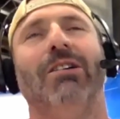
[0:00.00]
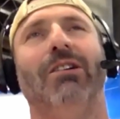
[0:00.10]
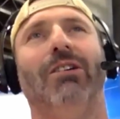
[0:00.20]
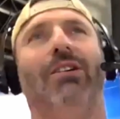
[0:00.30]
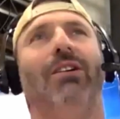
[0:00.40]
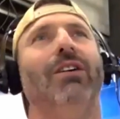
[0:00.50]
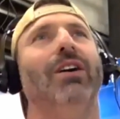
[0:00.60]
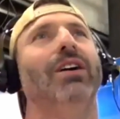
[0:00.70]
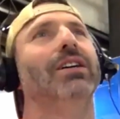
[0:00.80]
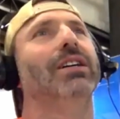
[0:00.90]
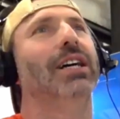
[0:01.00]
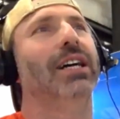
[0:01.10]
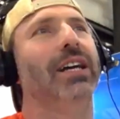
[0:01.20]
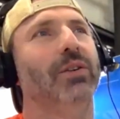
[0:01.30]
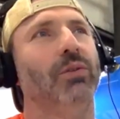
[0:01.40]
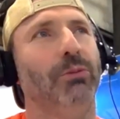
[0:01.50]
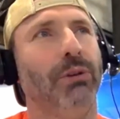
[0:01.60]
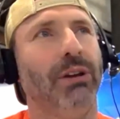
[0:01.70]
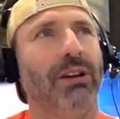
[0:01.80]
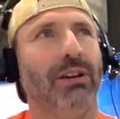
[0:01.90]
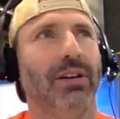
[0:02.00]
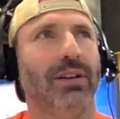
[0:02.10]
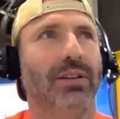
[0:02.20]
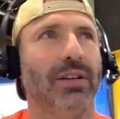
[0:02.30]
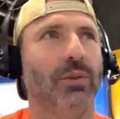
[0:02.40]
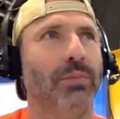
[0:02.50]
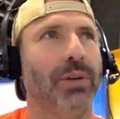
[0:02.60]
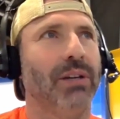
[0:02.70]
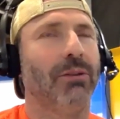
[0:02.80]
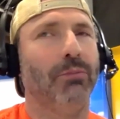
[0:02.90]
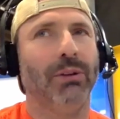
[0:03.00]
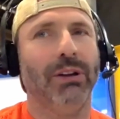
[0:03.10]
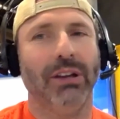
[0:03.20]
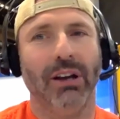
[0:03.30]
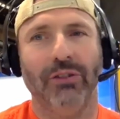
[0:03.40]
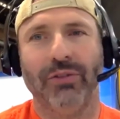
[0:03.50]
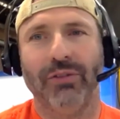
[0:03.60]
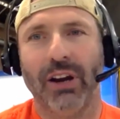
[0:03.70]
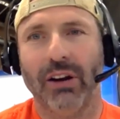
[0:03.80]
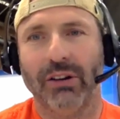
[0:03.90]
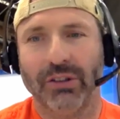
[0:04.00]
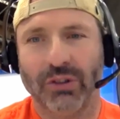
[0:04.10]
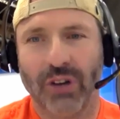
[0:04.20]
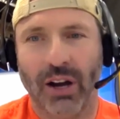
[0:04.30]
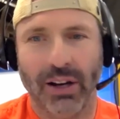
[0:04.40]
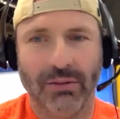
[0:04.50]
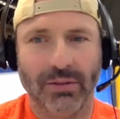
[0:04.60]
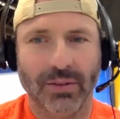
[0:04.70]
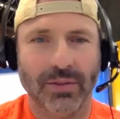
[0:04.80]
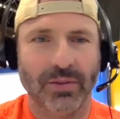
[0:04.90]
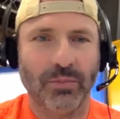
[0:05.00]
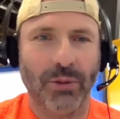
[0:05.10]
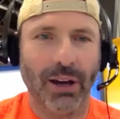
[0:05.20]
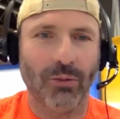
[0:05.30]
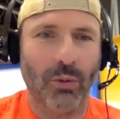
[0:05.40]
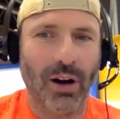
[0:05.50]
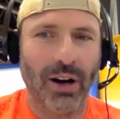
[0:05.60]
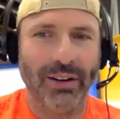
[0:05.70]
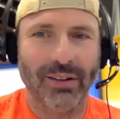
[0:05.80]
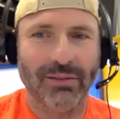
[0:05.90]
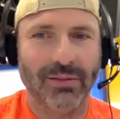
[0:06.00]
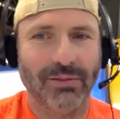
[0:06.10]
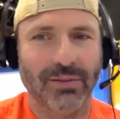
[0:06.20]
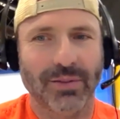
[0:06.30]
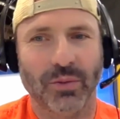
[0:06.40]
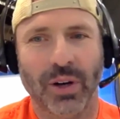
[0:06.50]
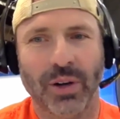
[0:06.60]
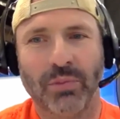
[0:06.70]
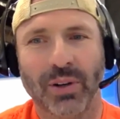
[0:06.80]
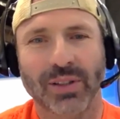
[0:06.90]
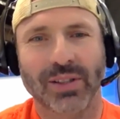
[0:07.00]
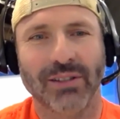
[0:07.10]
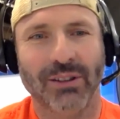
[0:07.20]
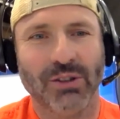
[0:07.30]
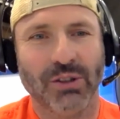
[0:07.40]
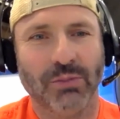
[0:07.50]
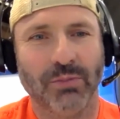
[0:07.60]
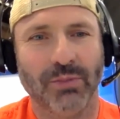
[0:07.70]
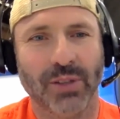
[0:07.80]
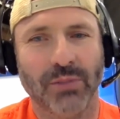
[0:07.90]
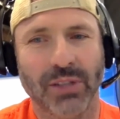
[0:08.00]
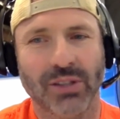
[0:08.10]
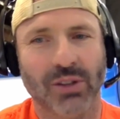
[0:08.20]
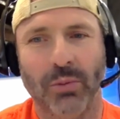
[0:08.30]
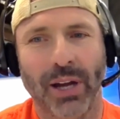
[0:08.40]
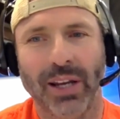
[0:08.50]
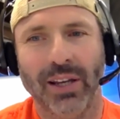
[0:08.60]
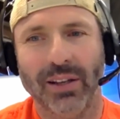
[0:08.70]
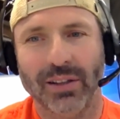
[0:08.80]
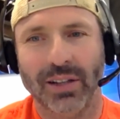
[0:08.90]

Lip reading: Oh, it would be completely unfair to try and pick one person. There's been so many.